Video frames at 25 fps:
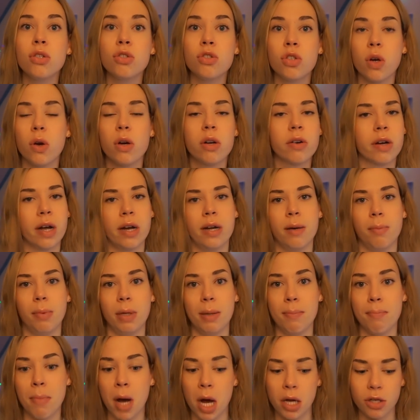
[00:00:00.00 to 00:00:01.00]
so
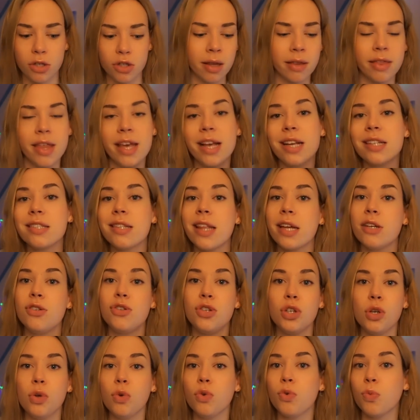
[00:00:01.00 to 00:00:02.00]
incredibly much. The thing is that
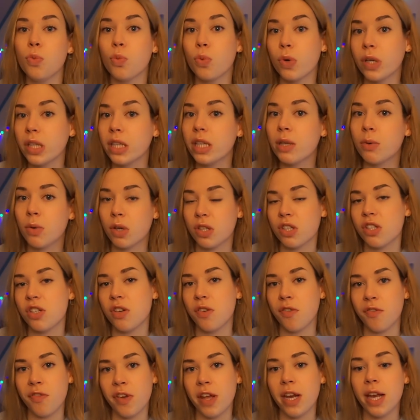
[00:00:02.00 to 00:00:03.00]
Jude really wants
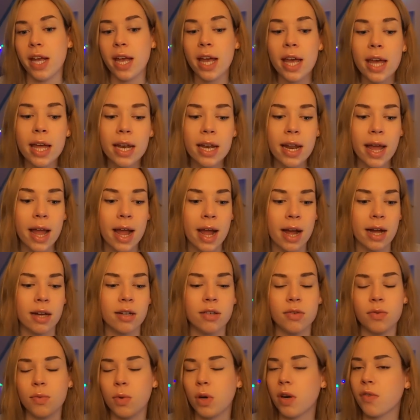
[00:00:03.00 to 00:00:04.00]
to fit in
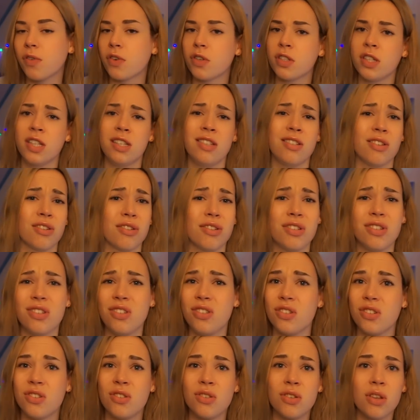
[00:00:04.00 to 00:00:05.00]
and one of her sisters
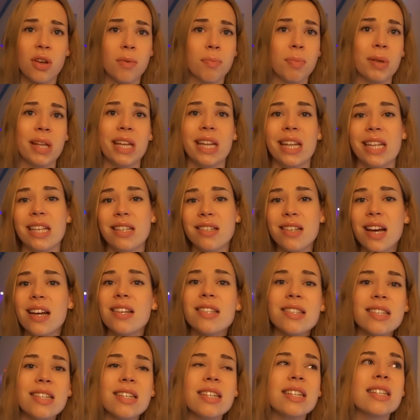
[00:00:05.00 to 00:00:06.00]
just completely
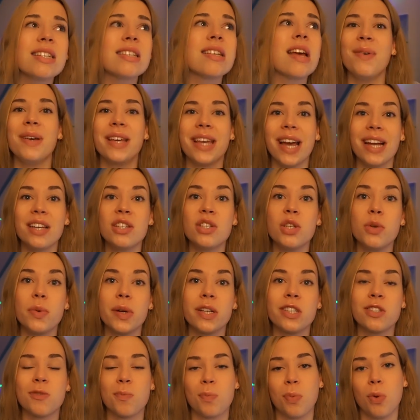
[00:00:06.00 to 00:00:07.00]
doesn't. We get to
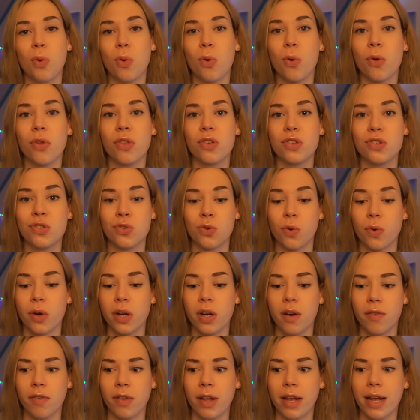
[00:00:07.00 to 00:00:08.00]
explore the
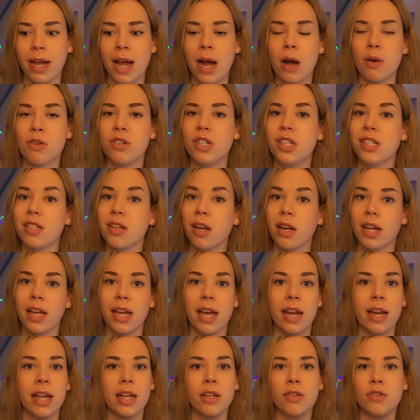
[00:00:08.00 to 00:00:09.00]
story of like how she's gonna
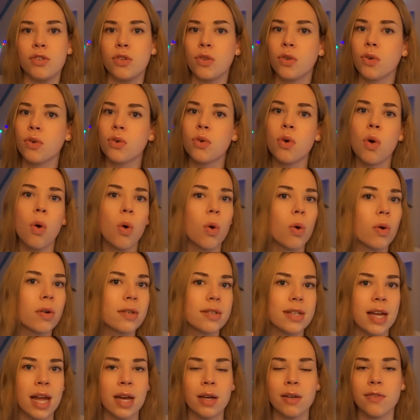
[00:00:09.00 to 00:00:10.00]
get into the
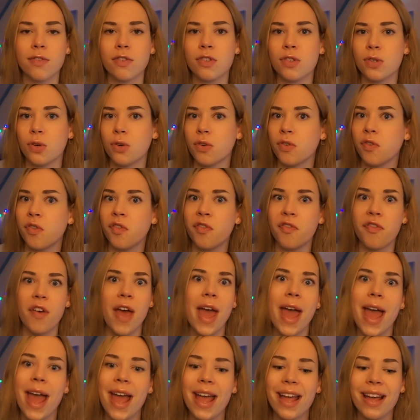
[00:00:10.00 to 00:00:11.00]
court and certain
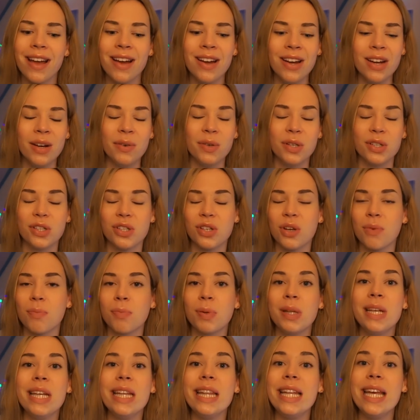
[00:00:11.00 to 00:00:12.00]
fae which
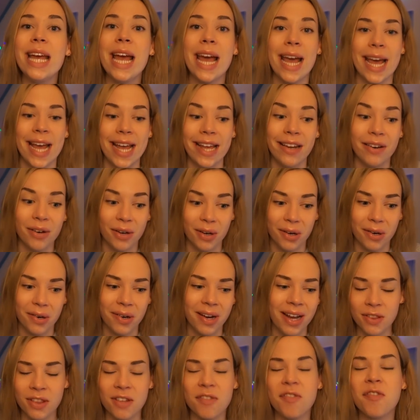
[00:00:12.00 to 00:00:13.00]
completely hate
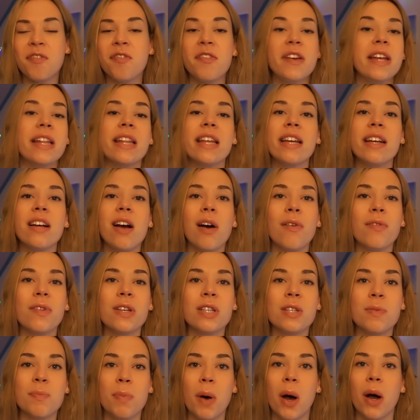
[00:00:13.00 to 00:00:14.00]
her. The feeling of
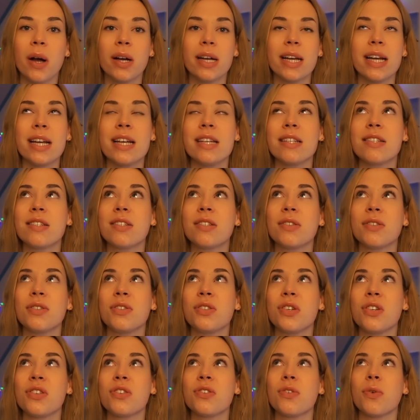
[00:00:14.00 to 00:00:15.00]
this book is
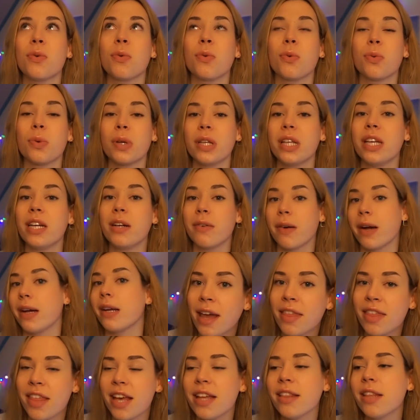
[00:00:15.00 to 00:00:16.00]
just really
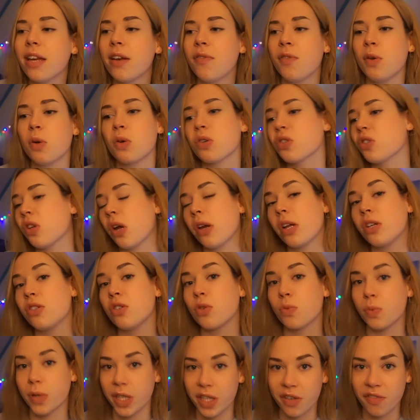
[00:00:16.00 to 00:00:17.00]
great. I think that if you are starting
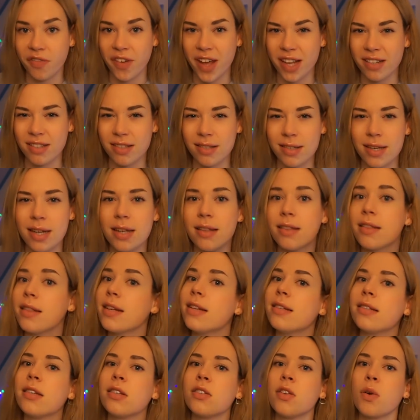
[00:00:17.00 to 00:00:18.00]
to read fantasy,
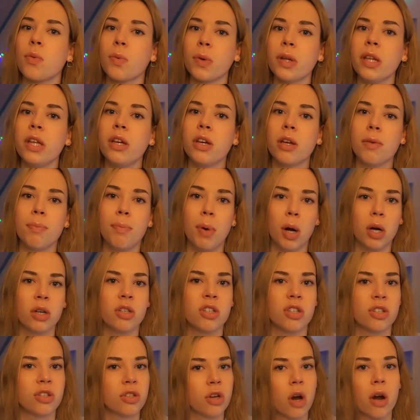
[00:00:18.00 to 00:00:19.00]
this is a really good
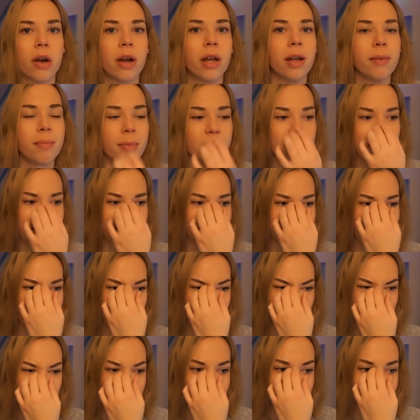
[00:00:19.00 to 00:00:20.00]
book to start at, because
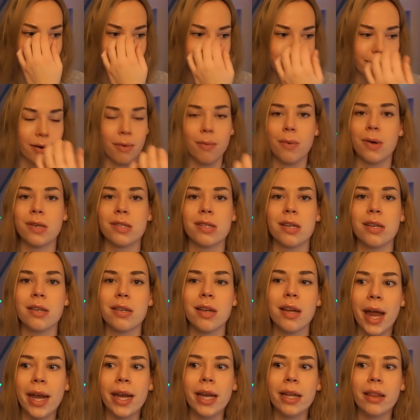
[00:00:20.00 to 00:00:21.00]
I felt like there
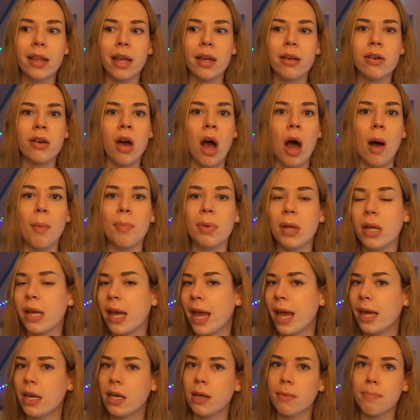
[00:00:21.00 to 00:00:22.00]
wasn't any like
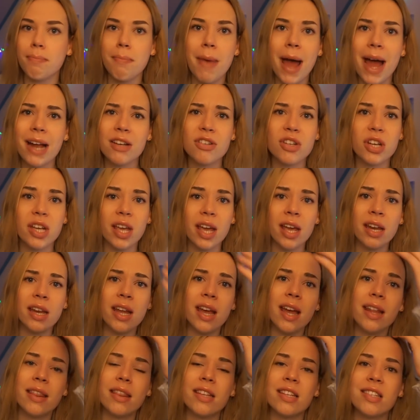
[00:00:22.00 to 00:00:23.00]
complicated magic in
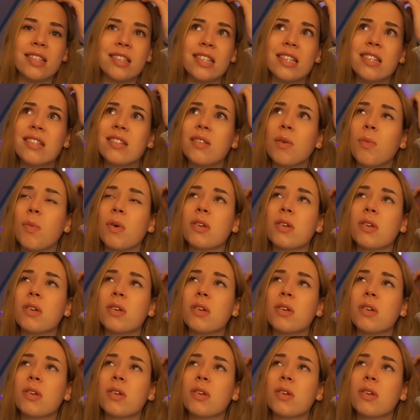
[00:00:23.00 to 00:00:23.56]
it. The system